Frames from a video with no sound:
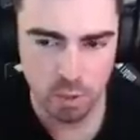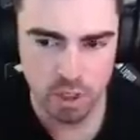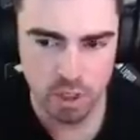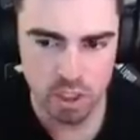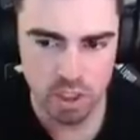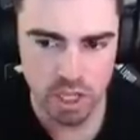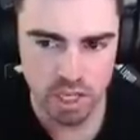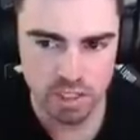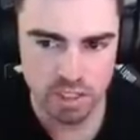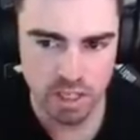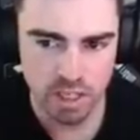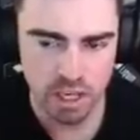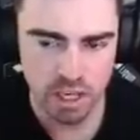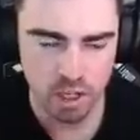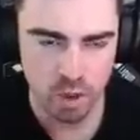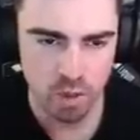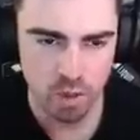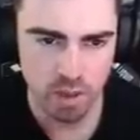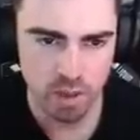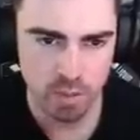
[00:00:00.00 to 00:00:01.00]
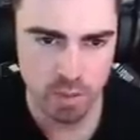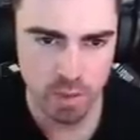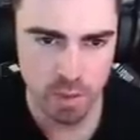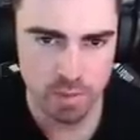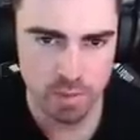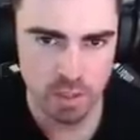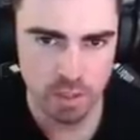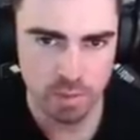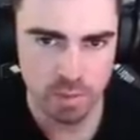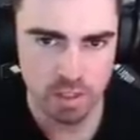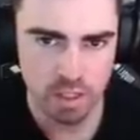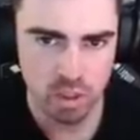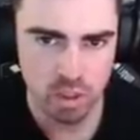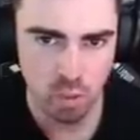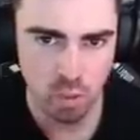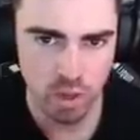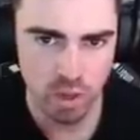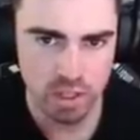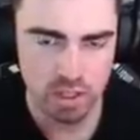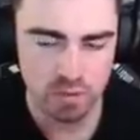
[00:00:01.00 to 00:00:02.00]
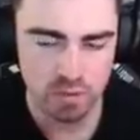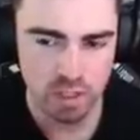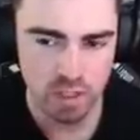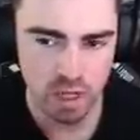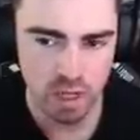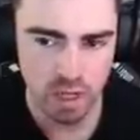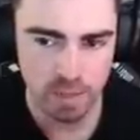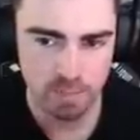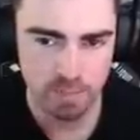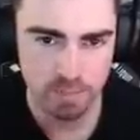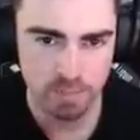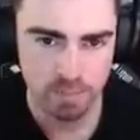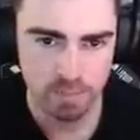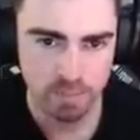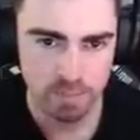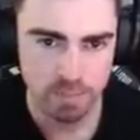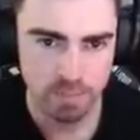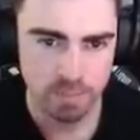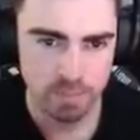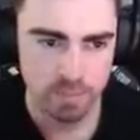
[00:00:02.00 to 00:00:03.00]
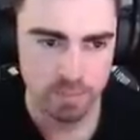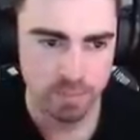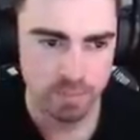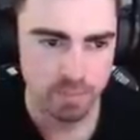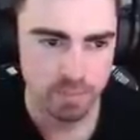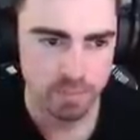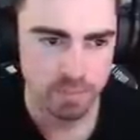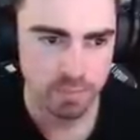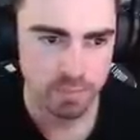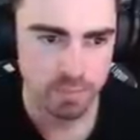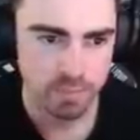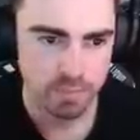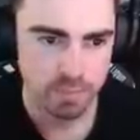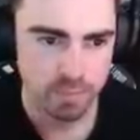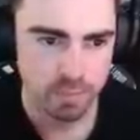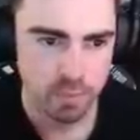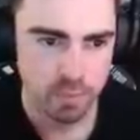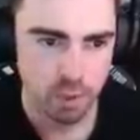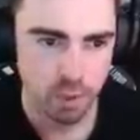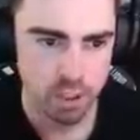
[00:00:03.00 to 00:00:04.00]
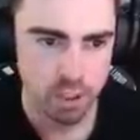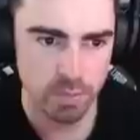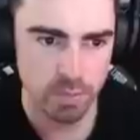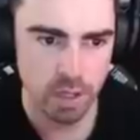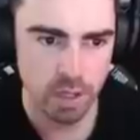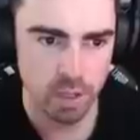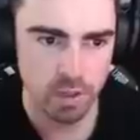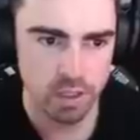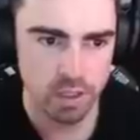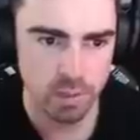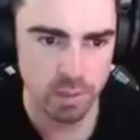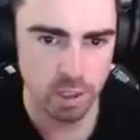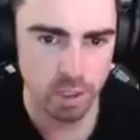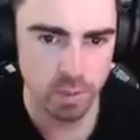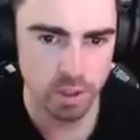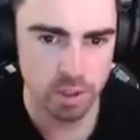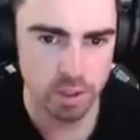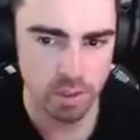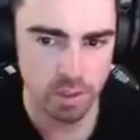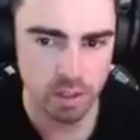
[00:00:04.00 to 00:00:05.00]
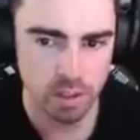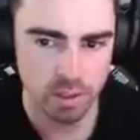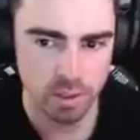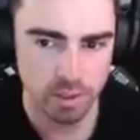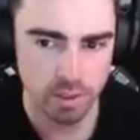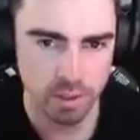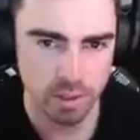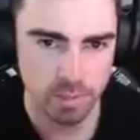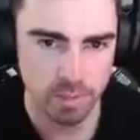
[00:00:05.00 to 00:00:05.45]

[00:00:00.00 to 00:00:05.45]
to chase the Echo around the map. It's going to be such a waste of time. Question mark, question mark, question mark. There we go.